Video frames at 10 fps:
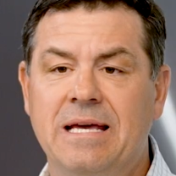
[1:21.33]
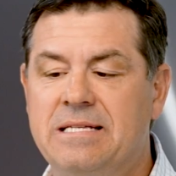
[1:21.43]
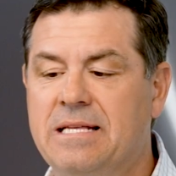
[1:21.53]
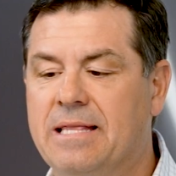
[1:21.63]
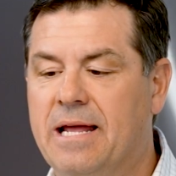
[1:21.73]

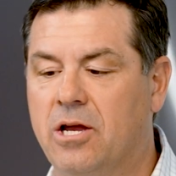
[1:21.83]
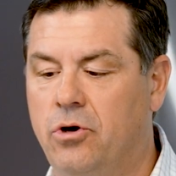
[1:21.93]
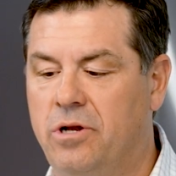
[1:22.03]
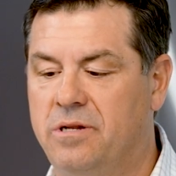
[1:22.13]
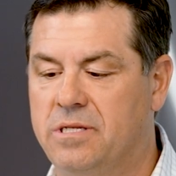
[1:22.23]
isn't that it
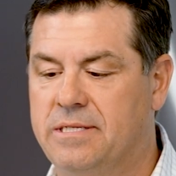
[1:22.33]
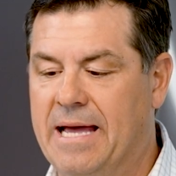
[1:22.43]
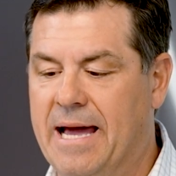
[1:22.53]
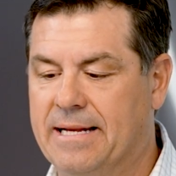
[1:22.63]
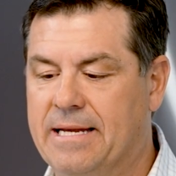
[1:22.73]
couldn't
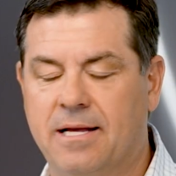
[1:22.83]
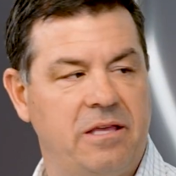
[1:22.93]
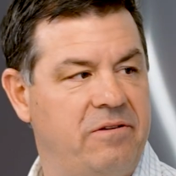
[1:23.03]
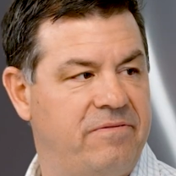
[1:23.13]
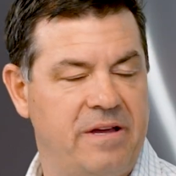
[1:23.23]

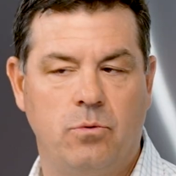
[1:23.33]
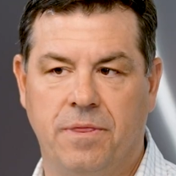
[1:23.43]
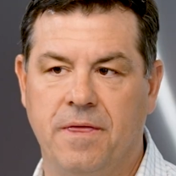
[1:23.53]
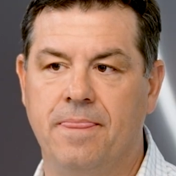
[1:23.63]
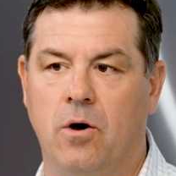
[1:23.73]
technically fit
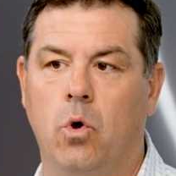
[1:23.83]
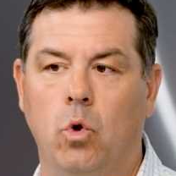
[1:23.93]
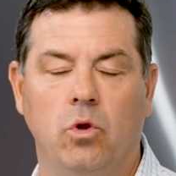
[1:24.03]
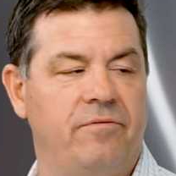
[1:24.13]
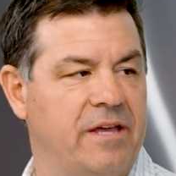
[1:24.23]
within the
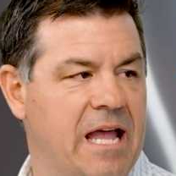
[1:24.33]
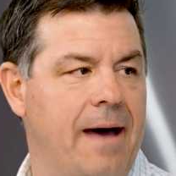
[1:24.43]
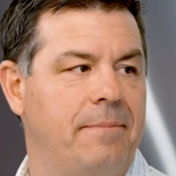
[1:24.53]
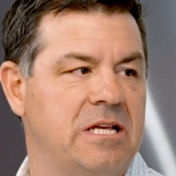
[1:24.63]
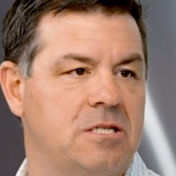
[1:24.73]
whole of the
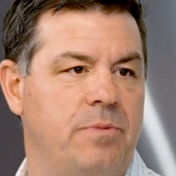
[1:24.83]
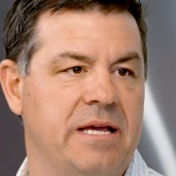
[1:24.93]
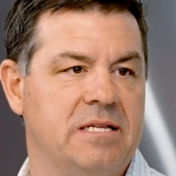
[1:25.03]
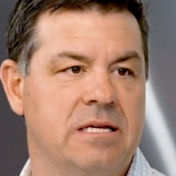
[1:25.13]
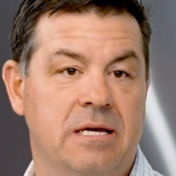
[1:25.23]
cabinet
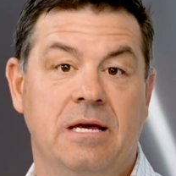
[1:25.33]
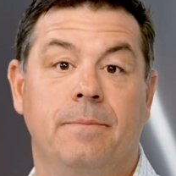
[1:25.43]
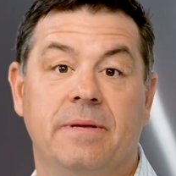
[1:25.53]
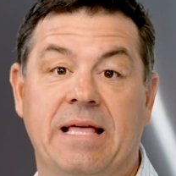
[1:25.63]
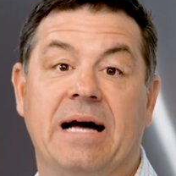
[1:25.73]
space,
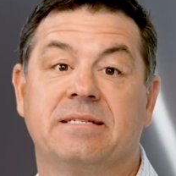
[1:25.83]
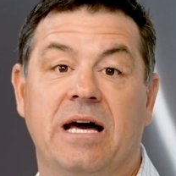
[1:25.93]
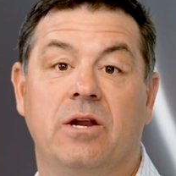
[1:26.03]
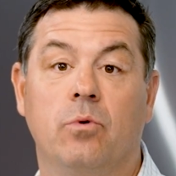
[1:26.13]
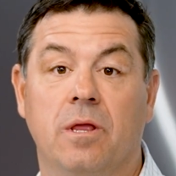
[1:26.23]
but that's
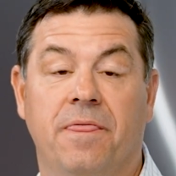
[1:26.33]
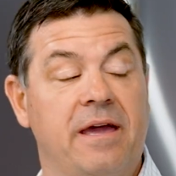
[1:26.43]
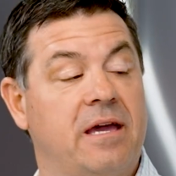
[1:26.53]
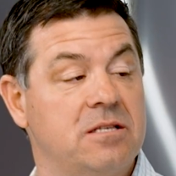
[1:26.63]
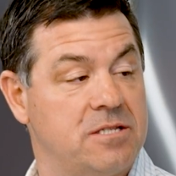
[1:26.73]
kind of where the
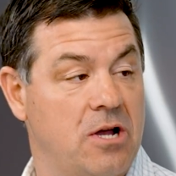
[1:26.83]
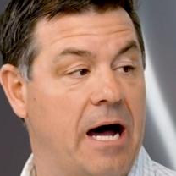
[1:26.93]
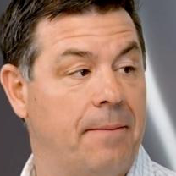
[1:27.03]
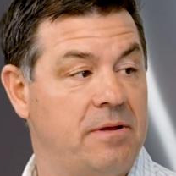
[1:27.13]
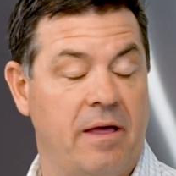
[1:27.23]
thinking
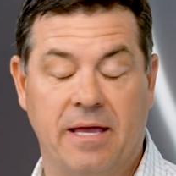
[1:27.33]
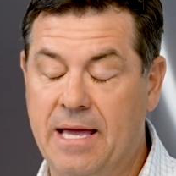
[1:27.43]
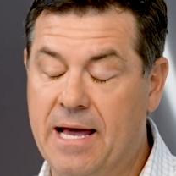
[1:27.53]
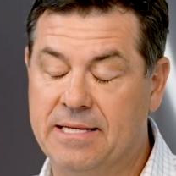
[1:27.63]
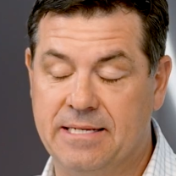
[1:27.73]
stopped.
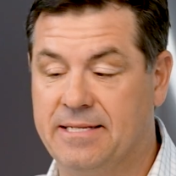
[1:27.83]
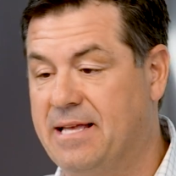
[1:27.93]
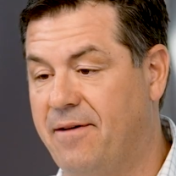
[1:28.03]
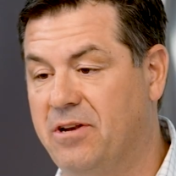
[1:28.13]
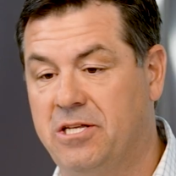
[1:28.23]
Like, yes, it's
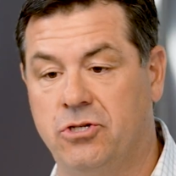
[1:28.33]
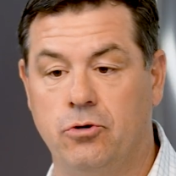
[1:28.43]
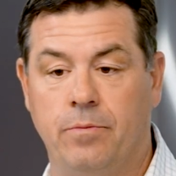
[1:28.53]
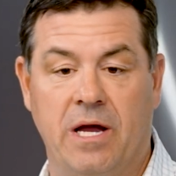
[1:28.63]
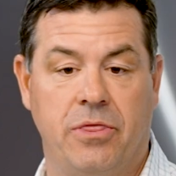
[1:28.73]

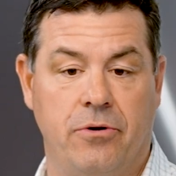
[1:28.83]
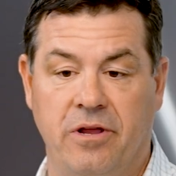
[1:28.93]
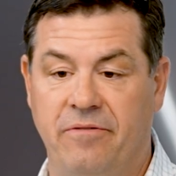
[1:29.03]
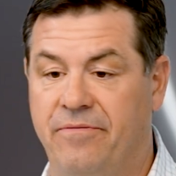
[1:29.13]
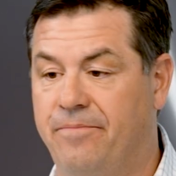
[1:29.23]
72 by
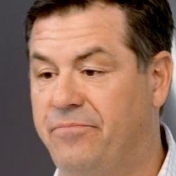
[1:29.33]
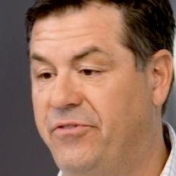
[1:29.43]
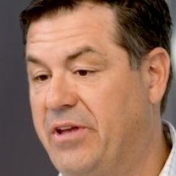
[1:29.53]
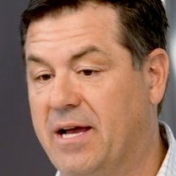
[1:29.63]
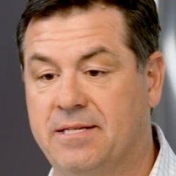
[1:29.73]

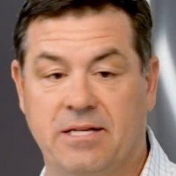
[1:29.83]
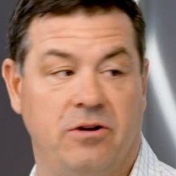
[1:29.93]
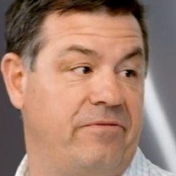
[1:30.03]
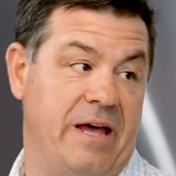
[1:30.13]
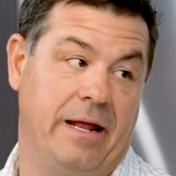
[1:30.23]
36,
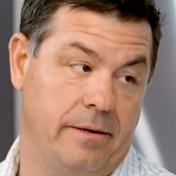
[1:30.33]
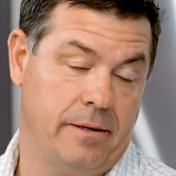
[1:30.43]
it'll fit.